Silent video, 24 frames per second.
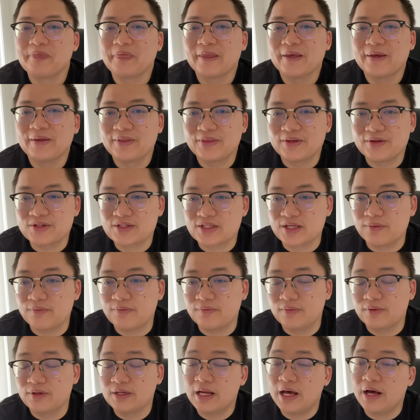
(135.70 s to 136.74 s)
There's
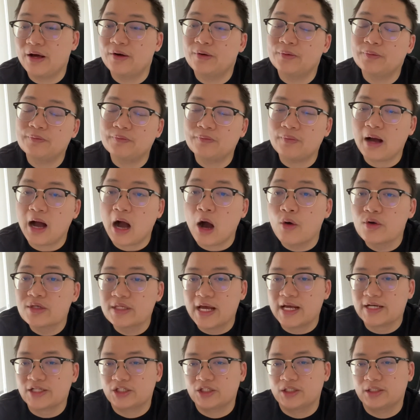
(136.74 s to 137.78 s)
some. Now, I was
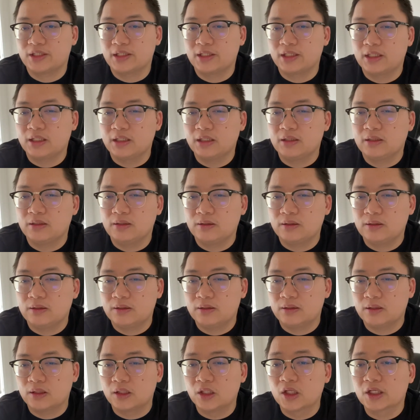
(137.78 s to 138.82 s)
actually
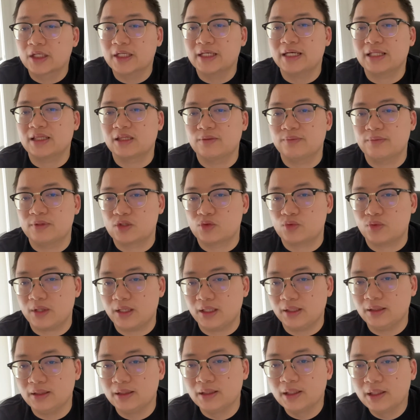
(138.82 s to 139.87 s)
looking at them as
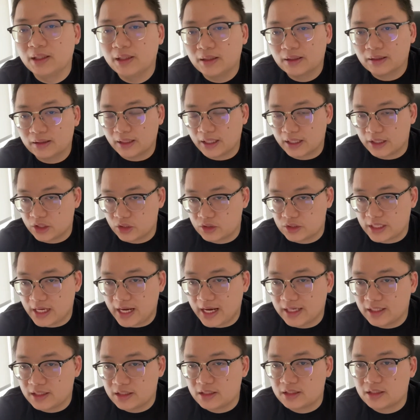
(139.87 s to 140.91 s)
well. Like there's an
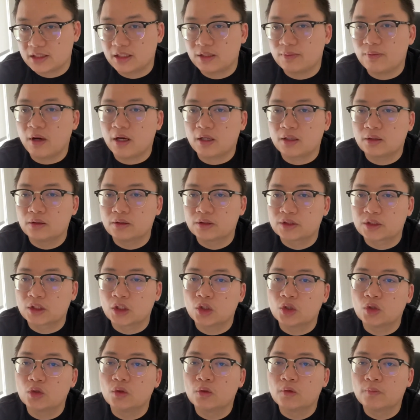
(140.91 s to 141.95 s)
agency model,
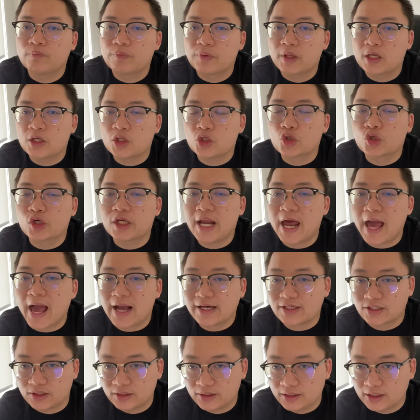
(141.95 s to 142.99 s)
so you can
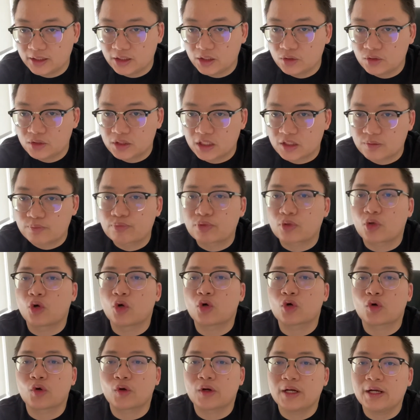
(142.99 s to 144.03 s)
actually use this
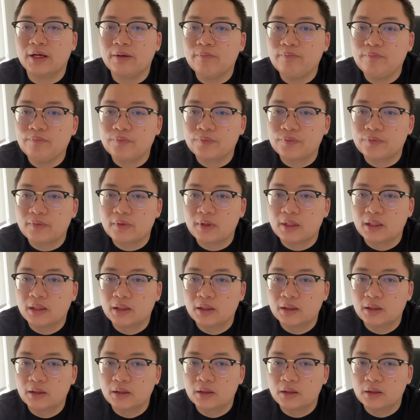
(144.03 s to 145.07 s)
program
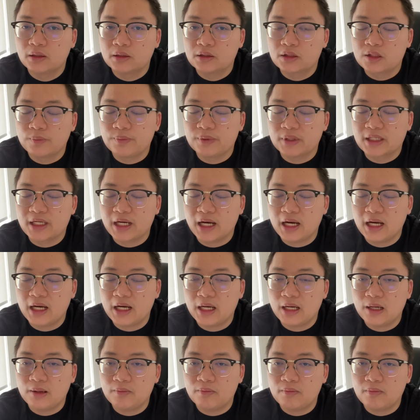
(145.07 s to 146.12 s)
to
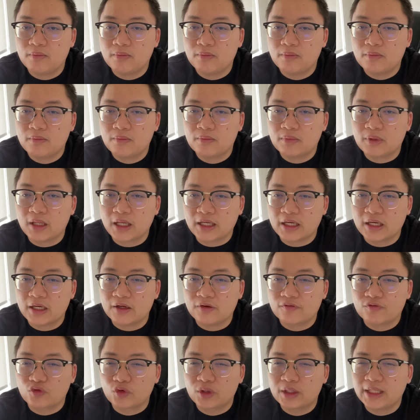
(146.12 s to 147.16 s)
become like a
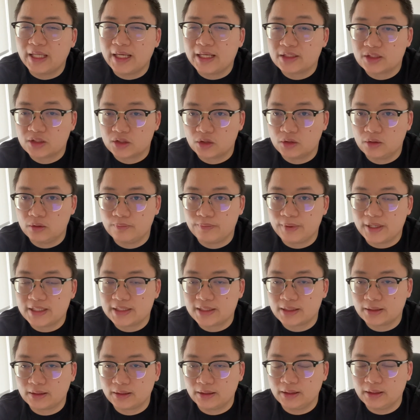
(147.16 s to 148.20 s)
freelancer,
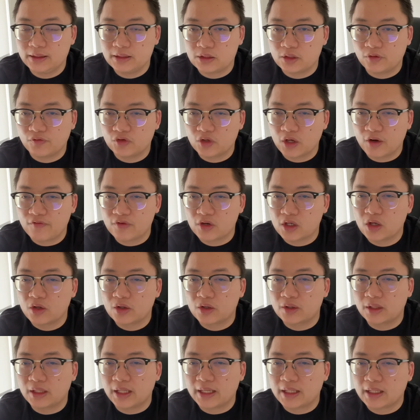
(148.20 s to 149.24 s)
basically. So if you ever go to
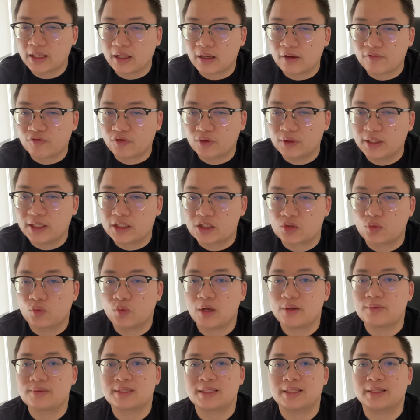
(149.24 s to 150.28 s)
like a freelancer
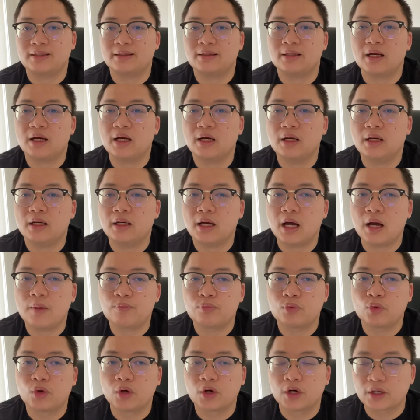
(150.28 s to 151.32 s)
website,
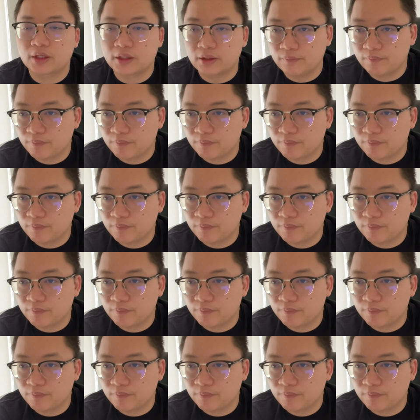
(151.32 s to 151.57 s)
Upwork,